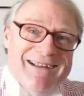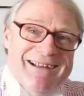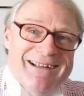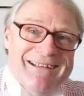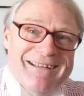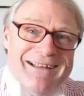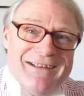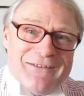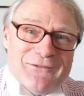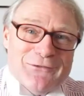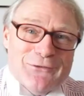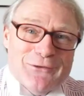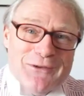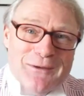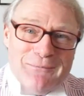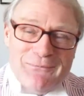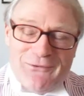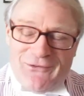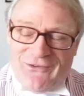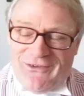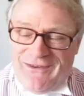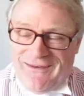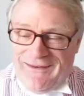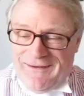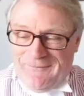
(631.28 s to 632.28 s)
That's all I'm
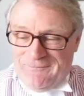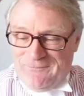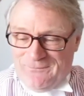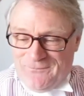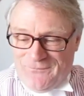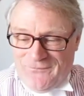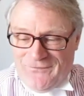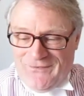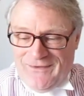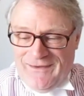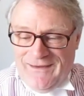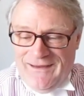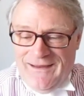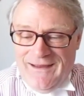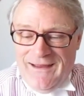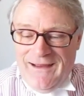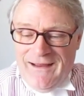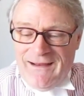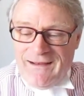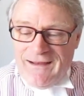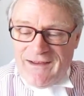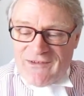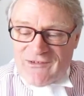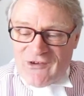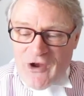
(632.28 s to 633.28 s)
saying.
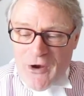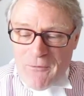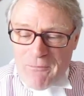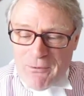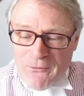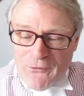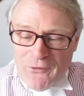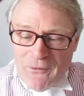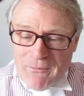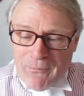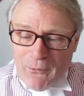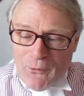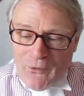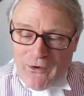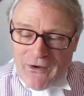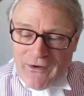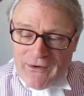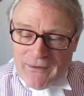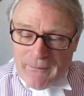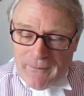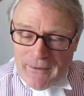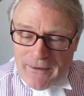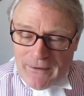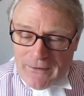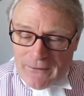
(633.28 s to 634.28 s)
Let's open the book in
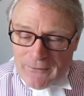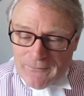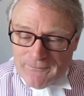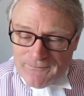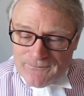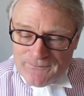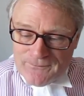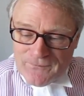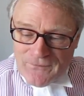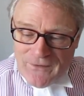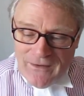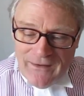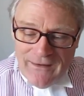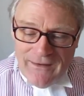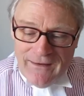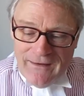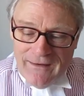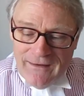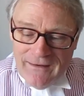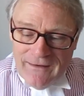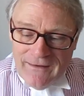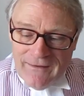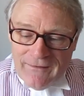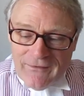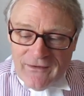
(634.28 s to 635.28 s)
the middle.
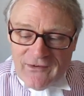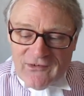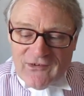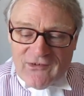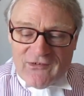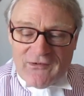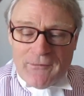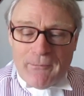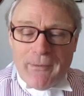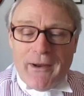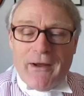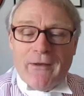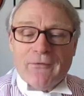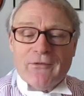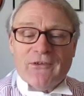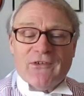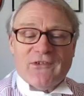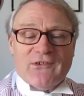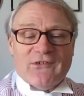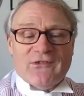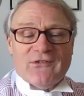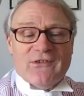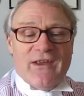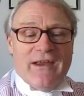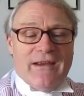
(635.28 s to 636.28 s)
This is about the
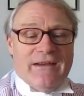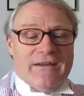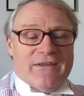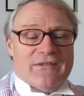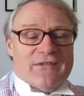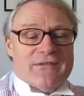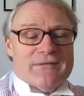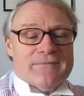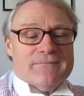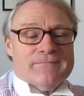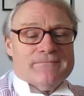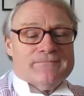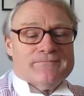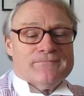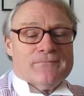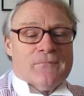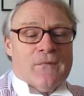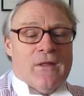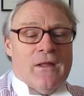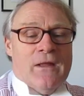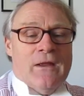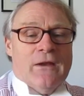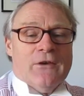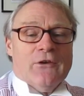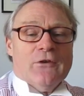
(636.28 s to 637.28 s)
state.
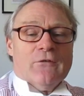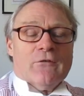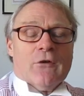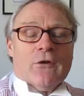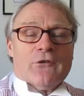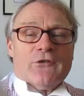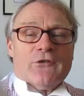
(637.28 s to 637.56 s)
You've got